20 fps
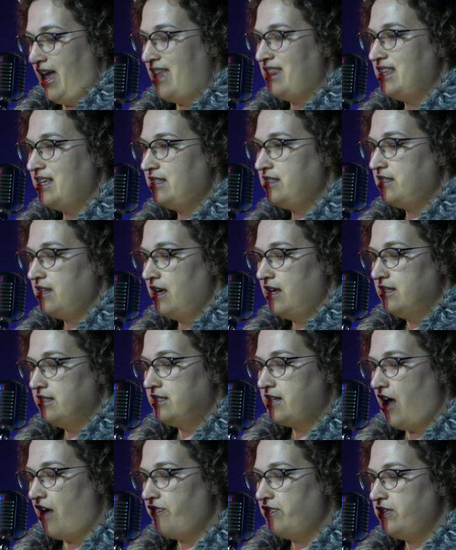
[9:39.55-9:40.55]
And this
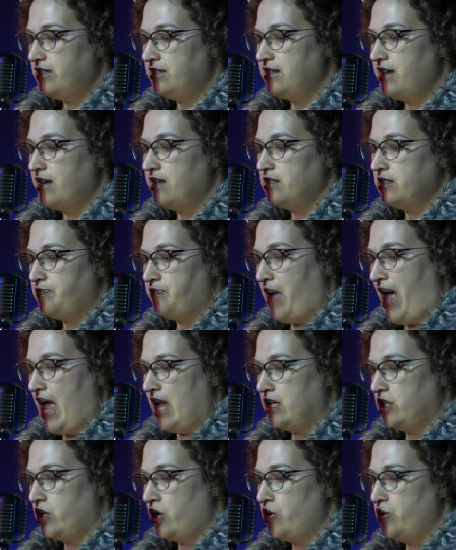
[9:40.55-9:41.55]
tough as nails
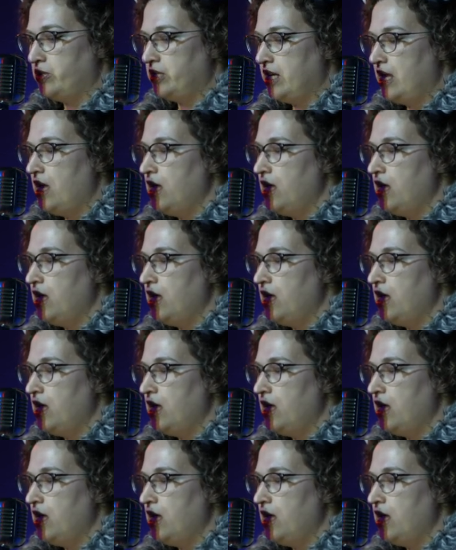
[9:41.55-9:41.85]
bad goat